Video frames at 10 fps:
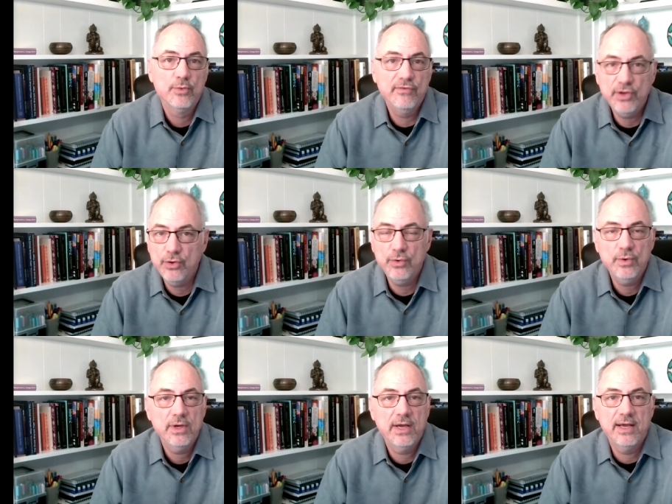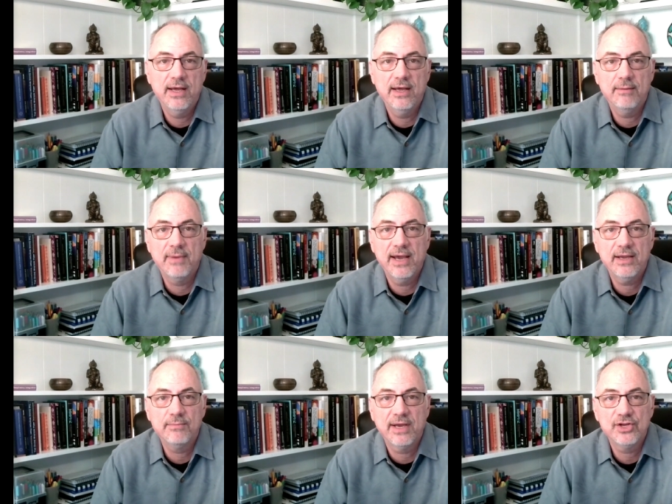review uh,
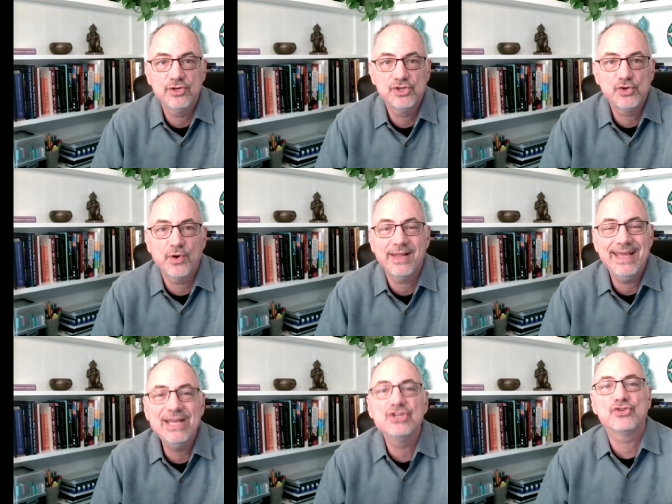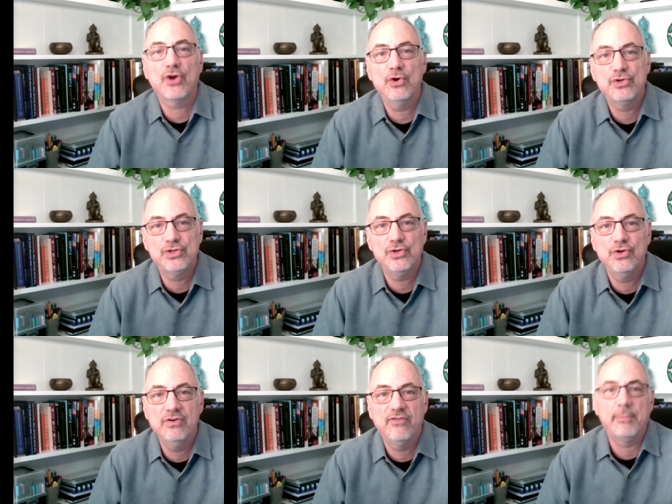my my short intro
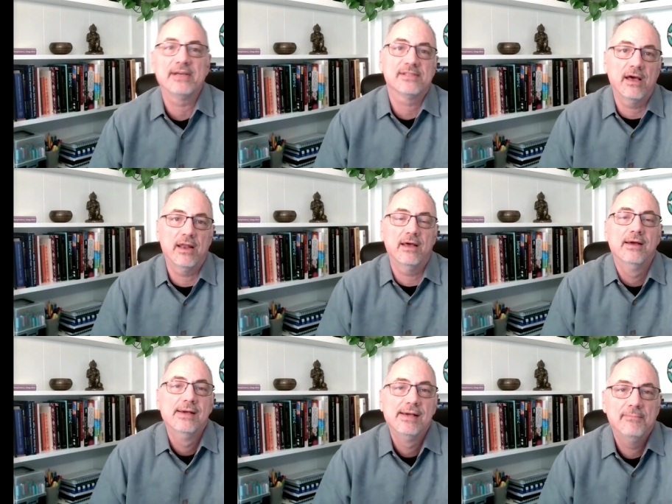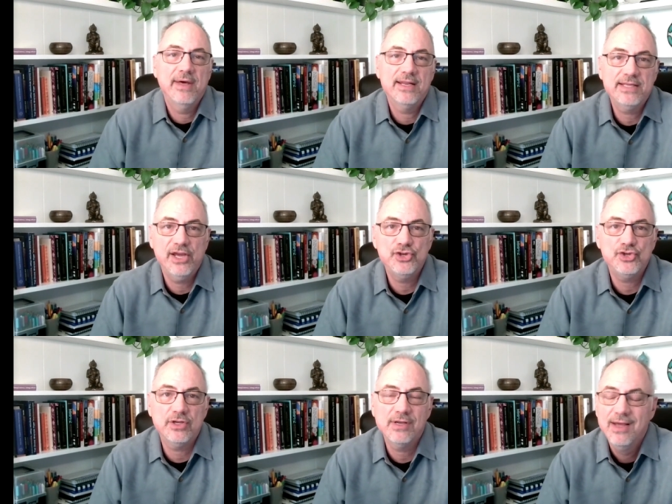to vipassana
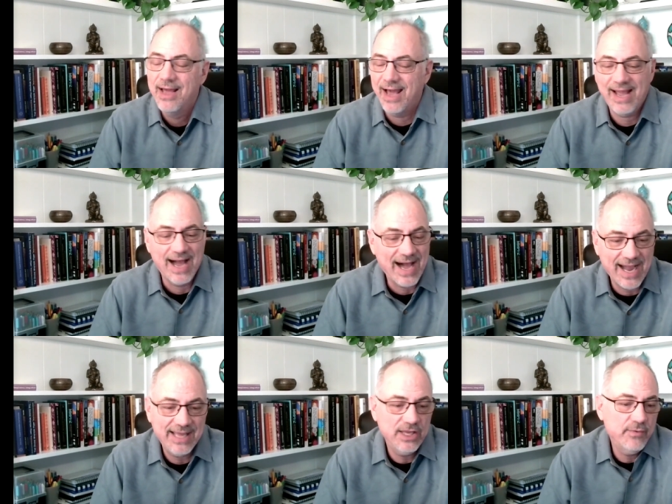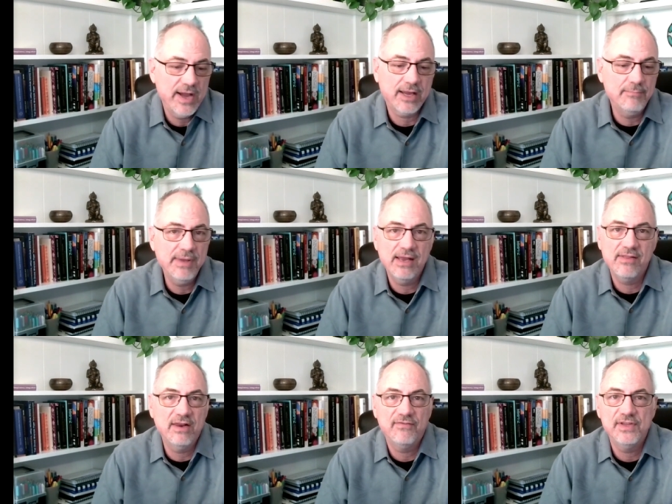meditation i highly
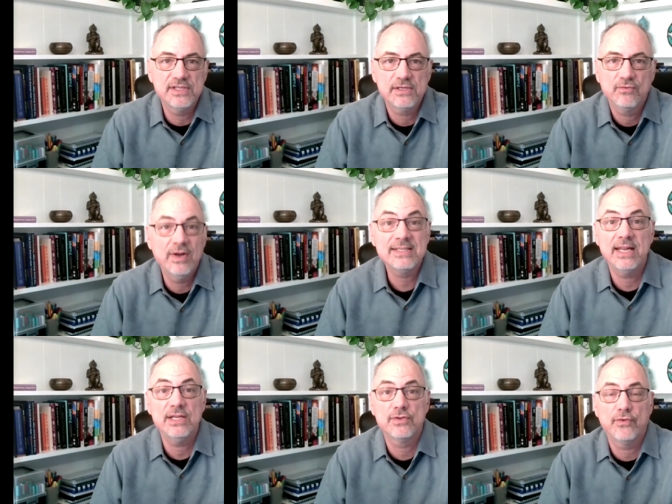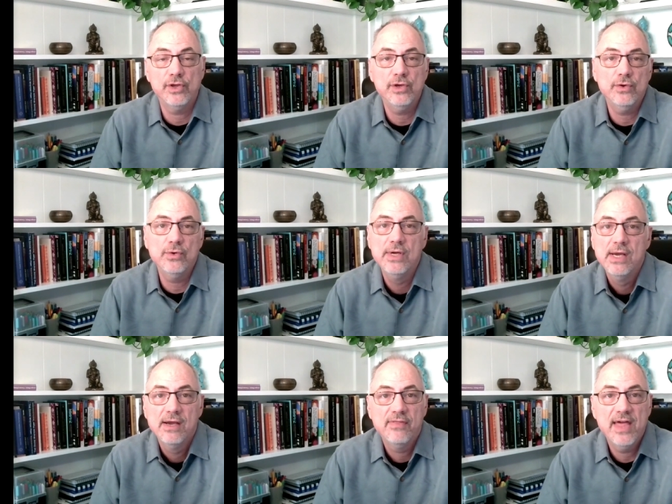recommend that if this resonates for you
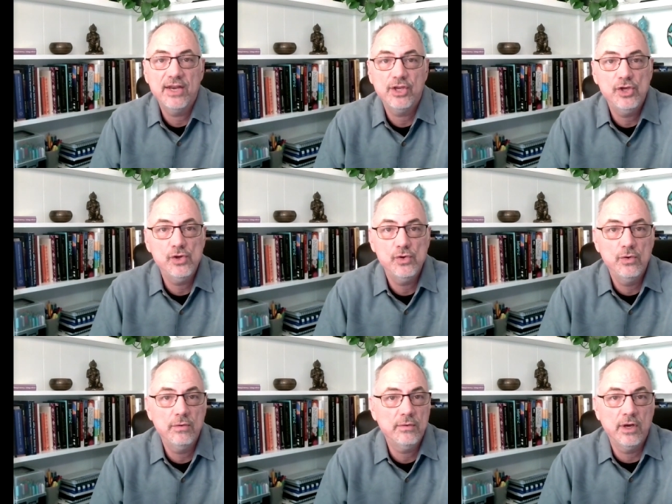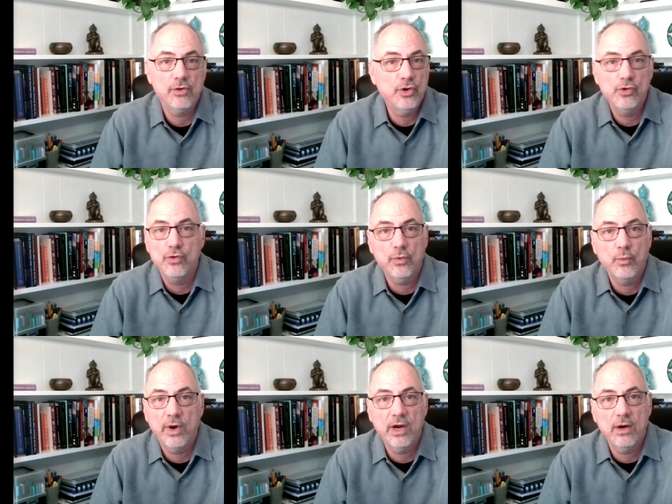that you you know google
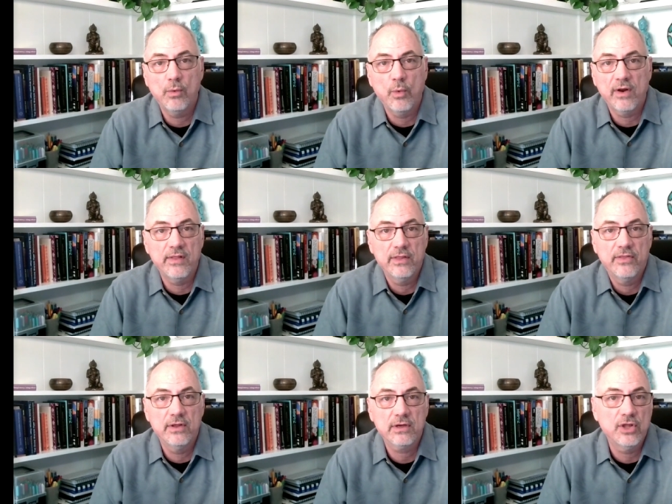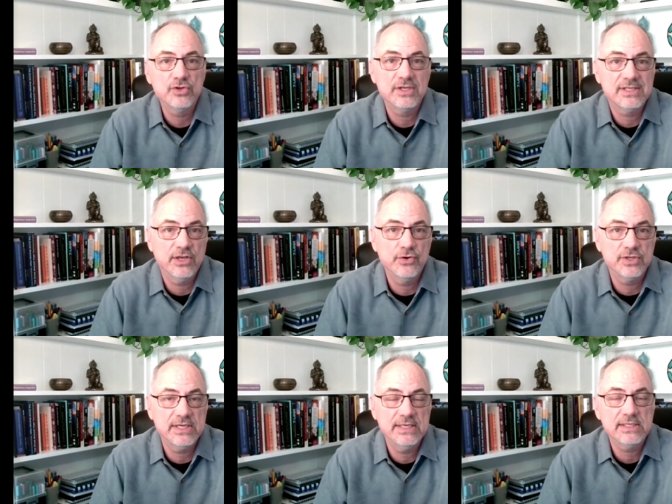where one of the closest
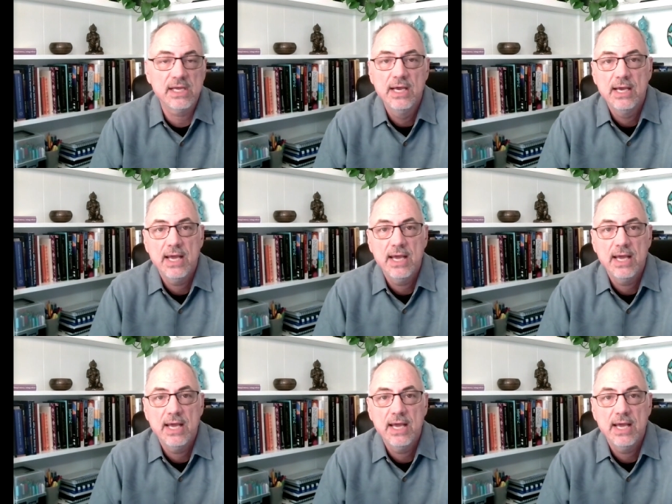centers is